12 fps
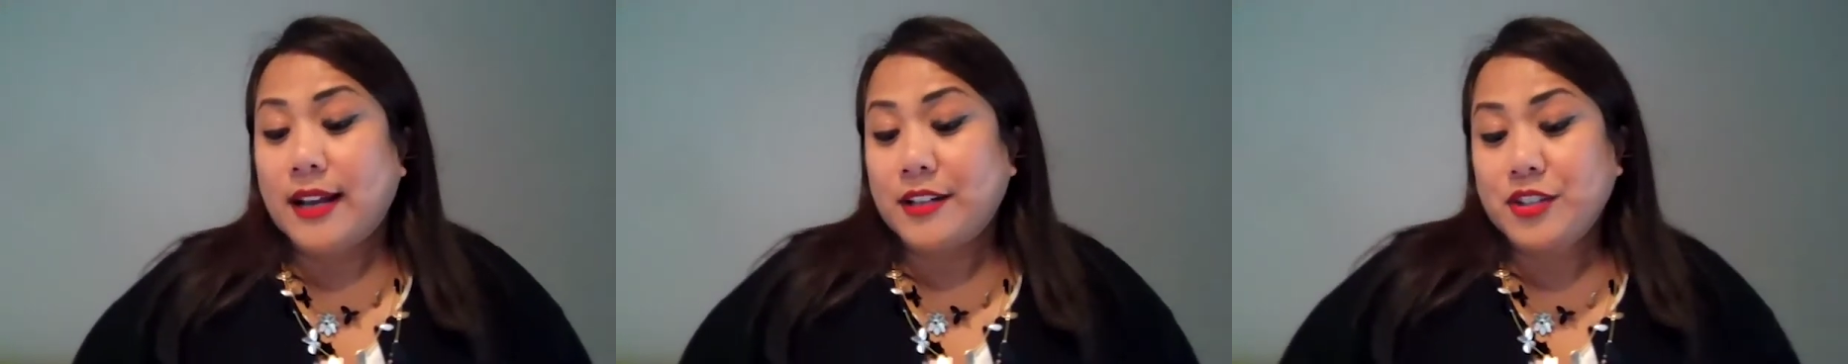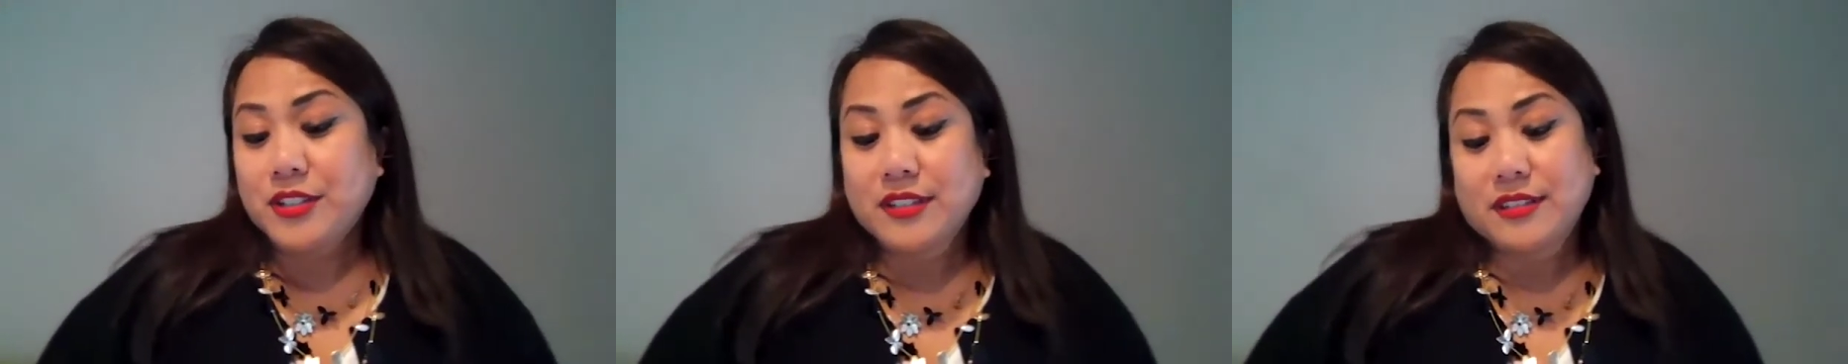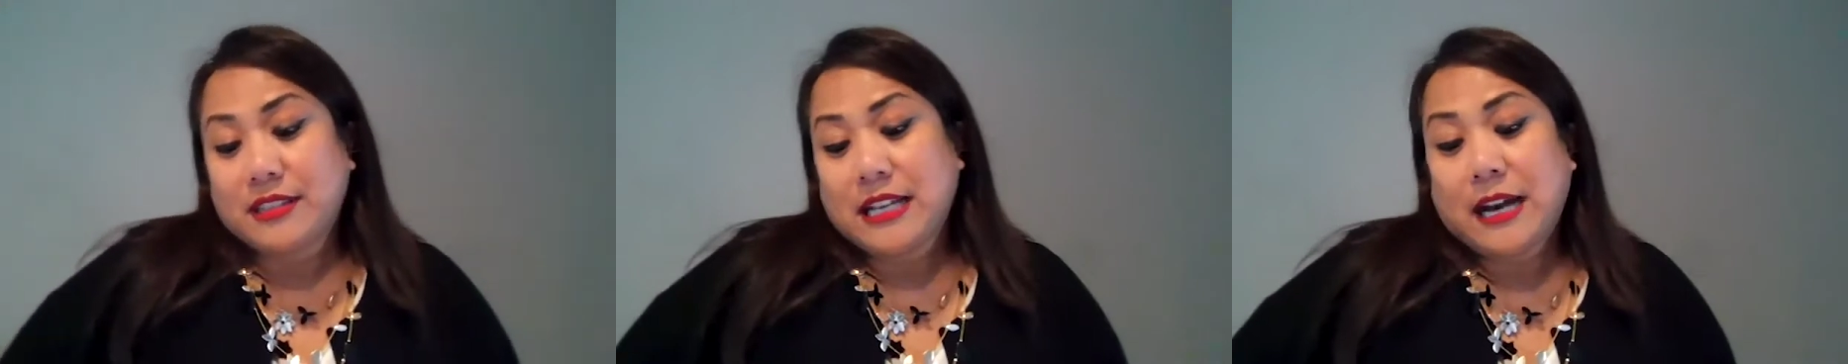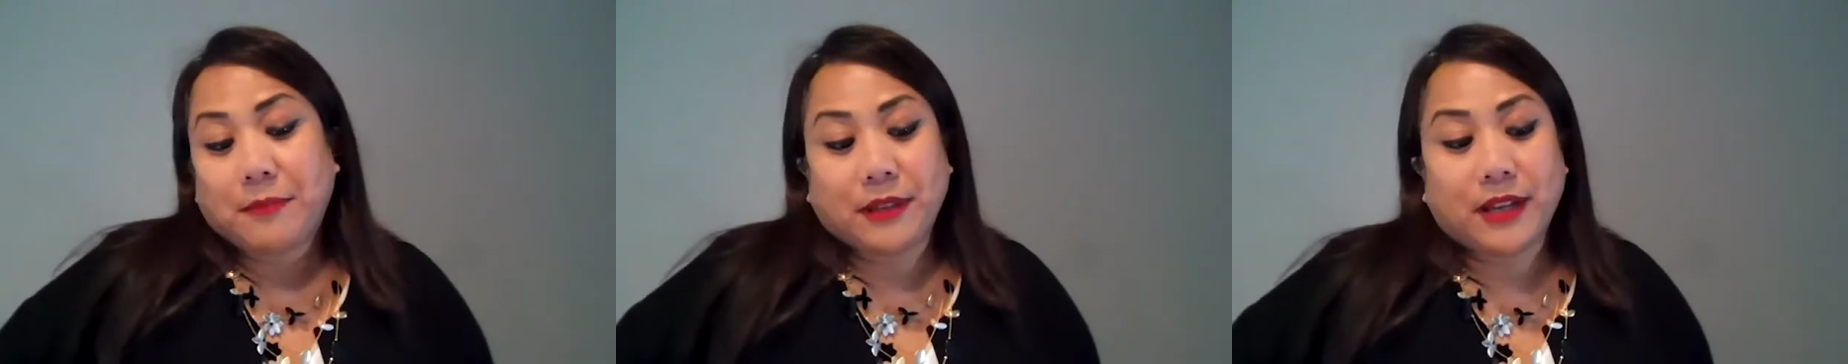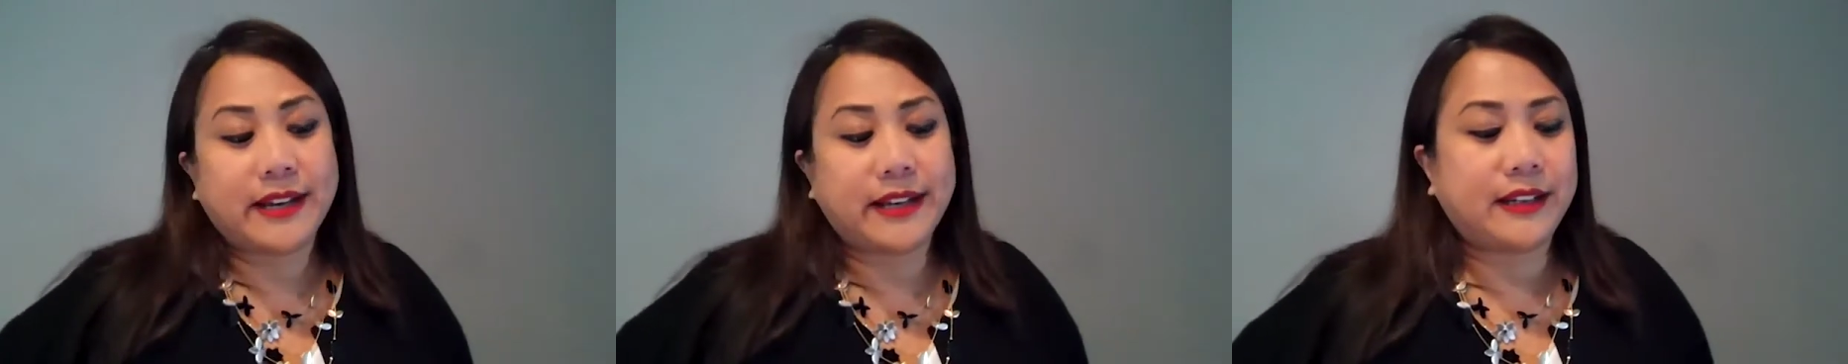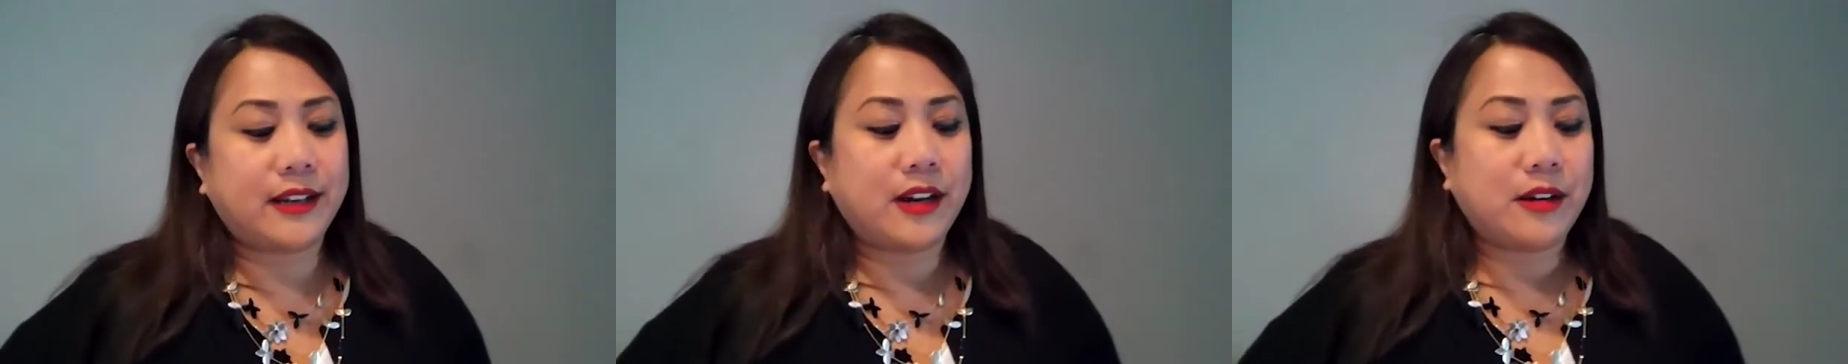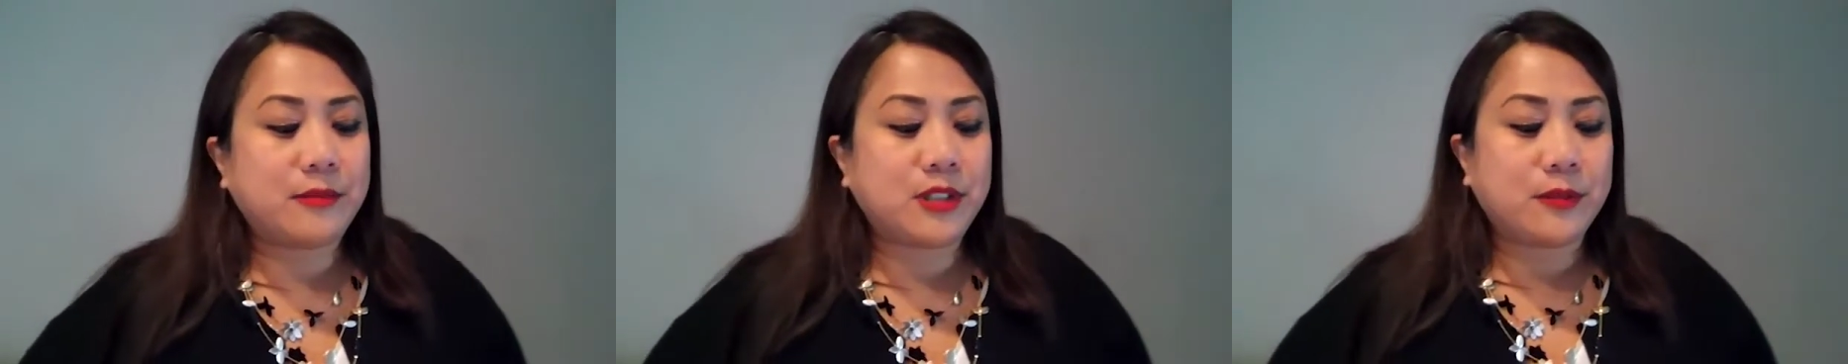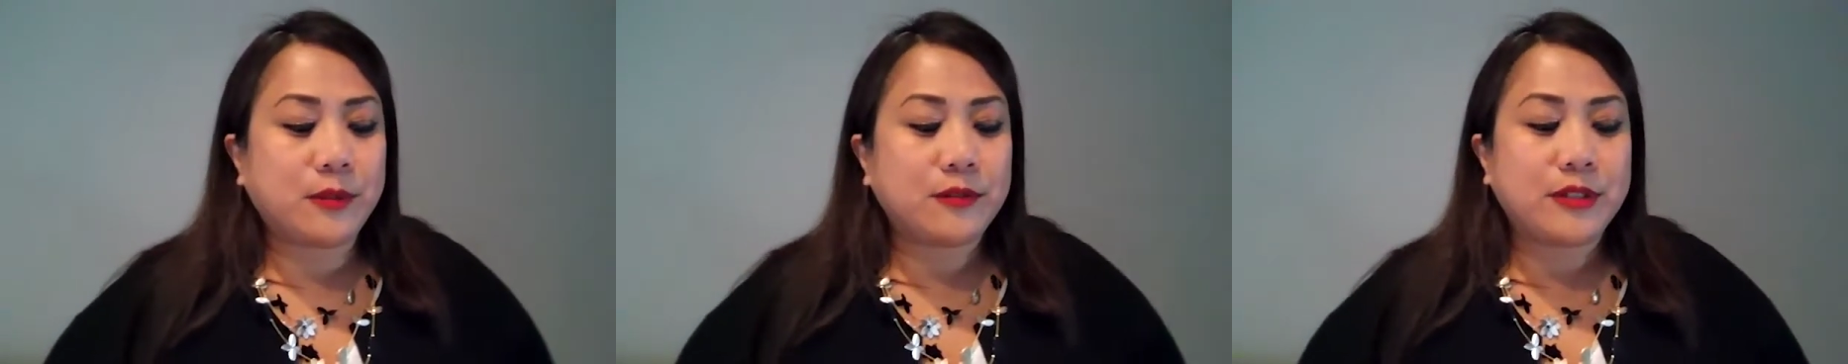And just as a top line, um,
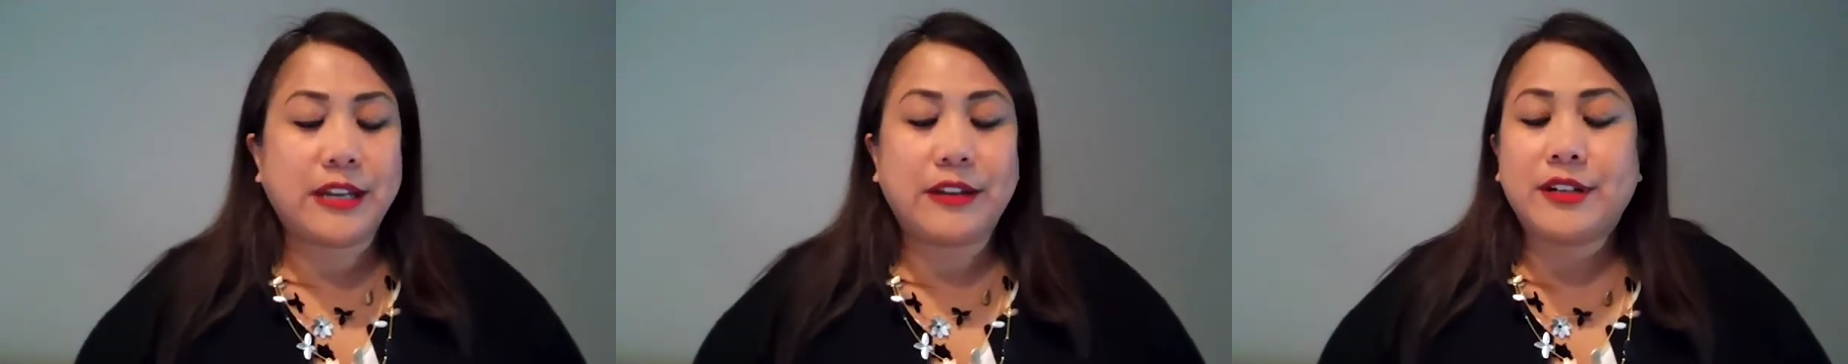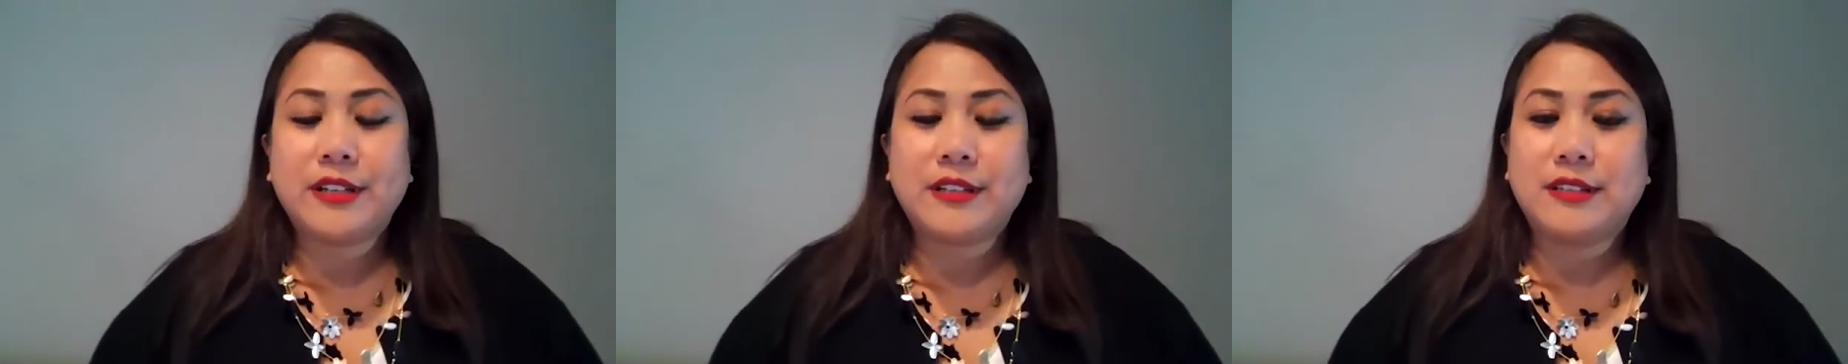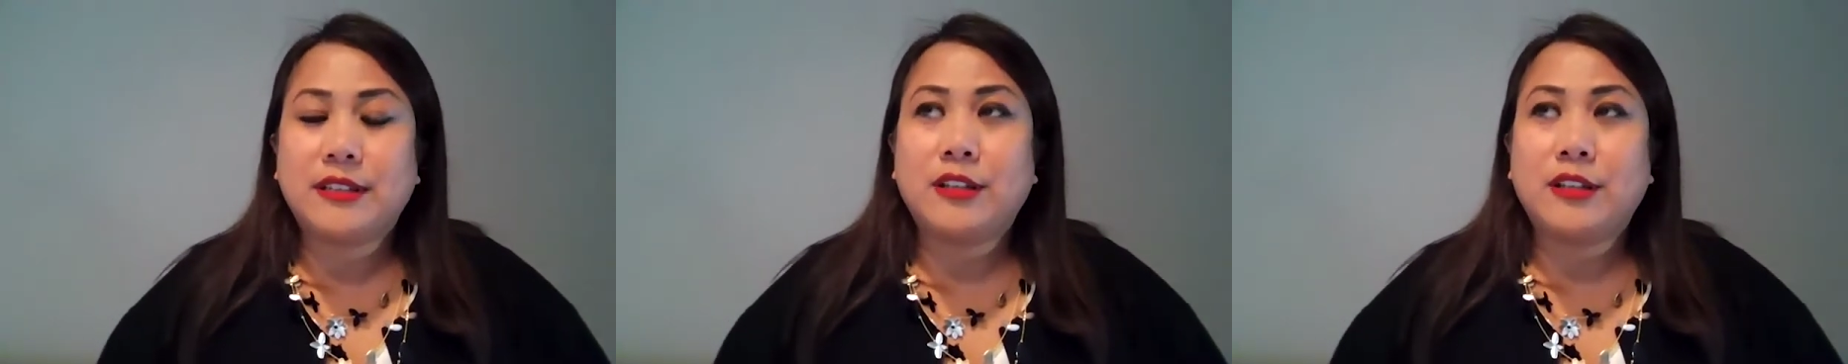some of those areas,